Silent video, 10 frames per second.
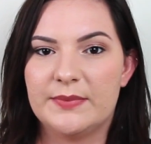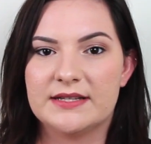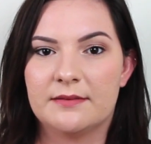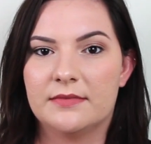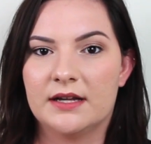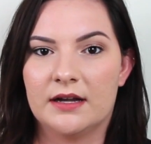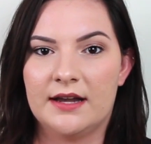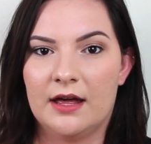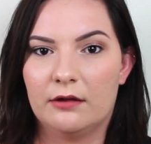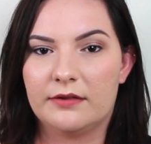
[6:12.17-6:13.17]
be something
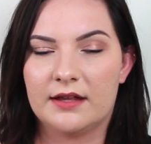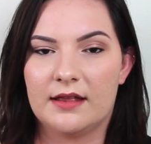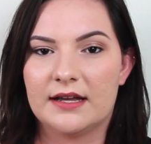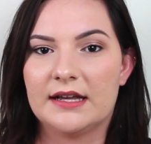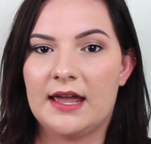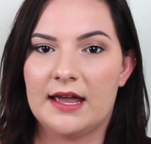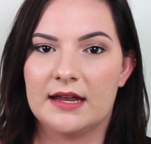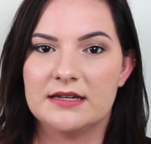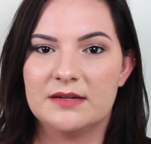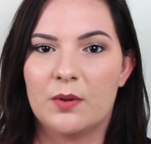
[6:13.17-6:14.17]
unhealthy, like a
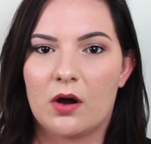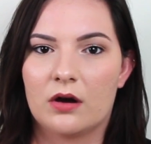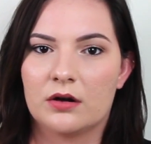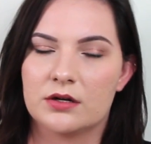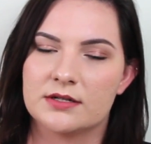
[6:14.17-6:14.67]
candy bar